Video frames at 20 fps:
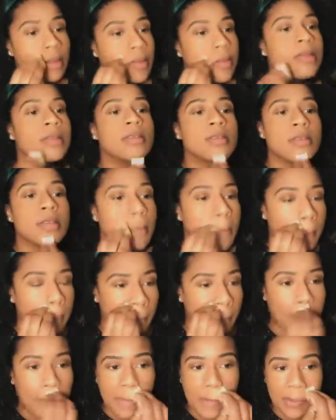See, do you
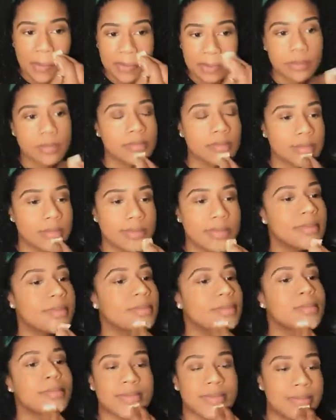see it? Do
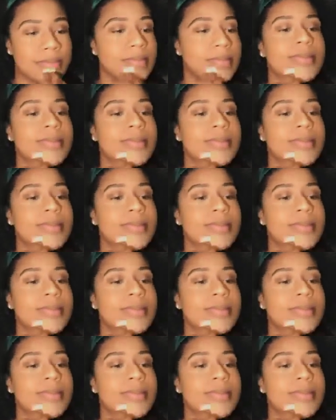you see it?